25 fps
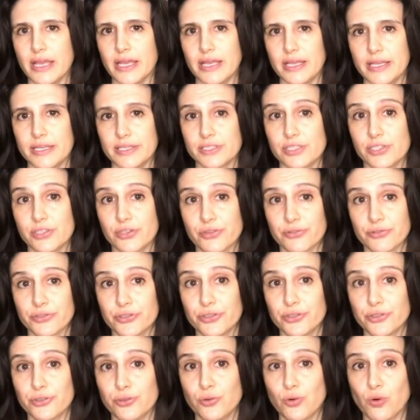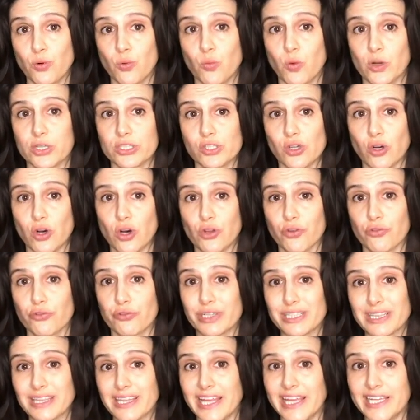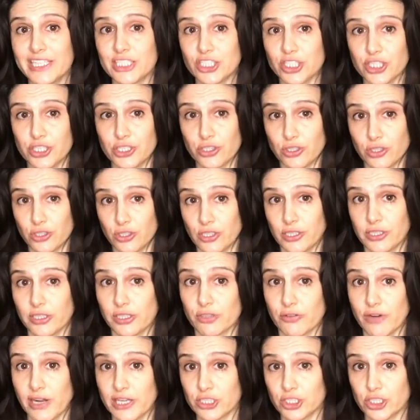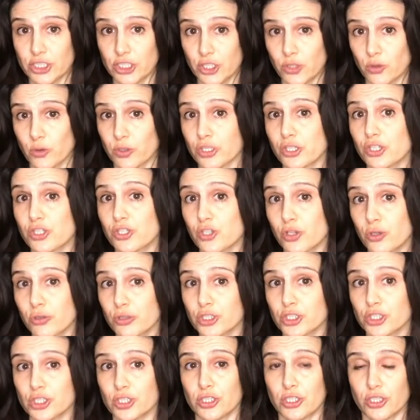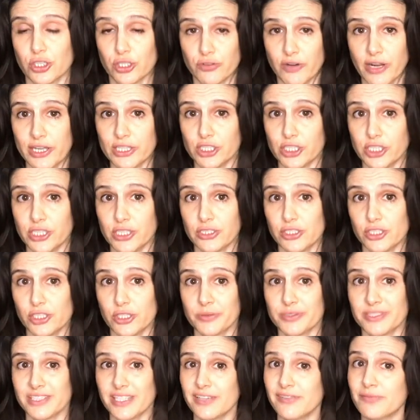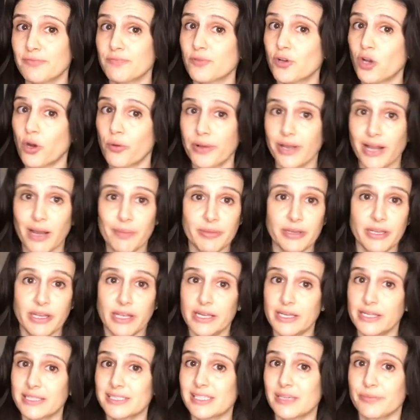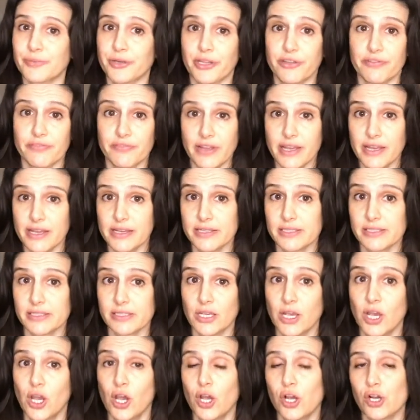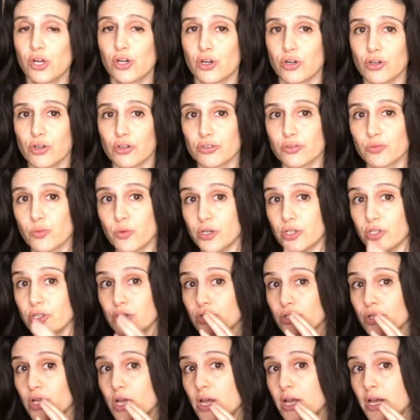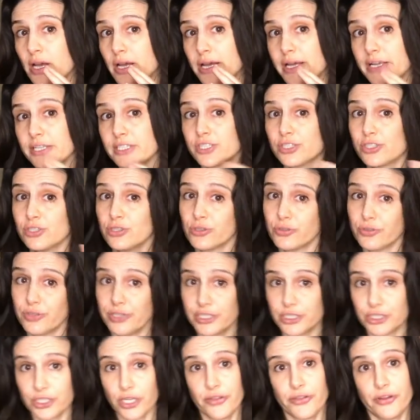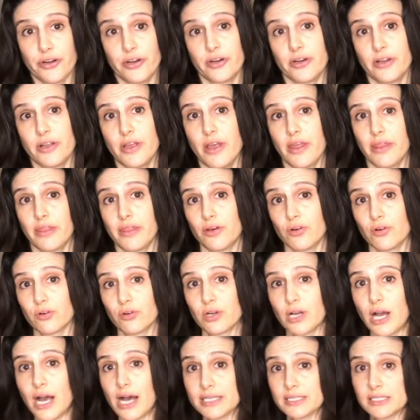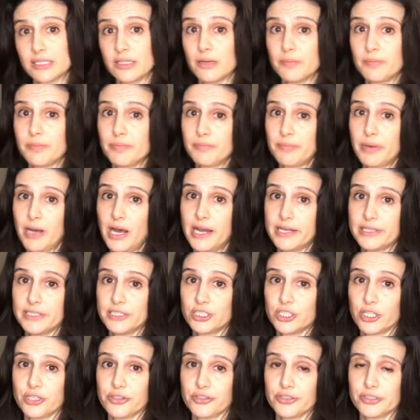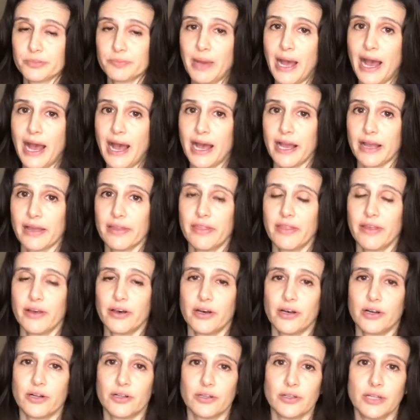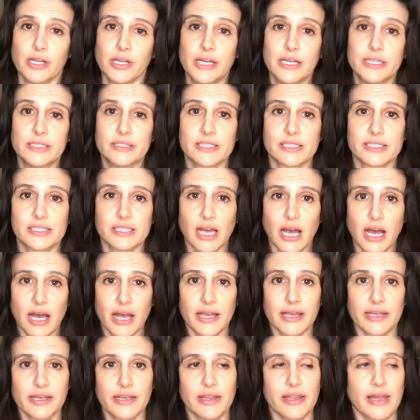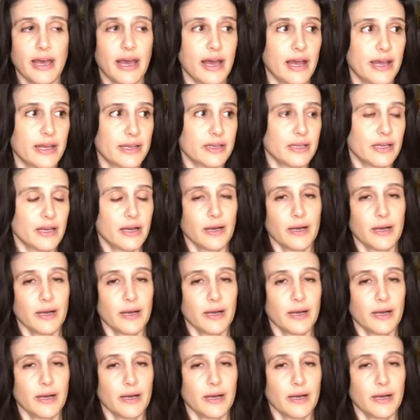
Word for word: is through what's called relational aggression or social aggression. So instead of going up and hitting someone in the face, girls will exclude each other. They'll gossip behind each other's back. They'll decide that,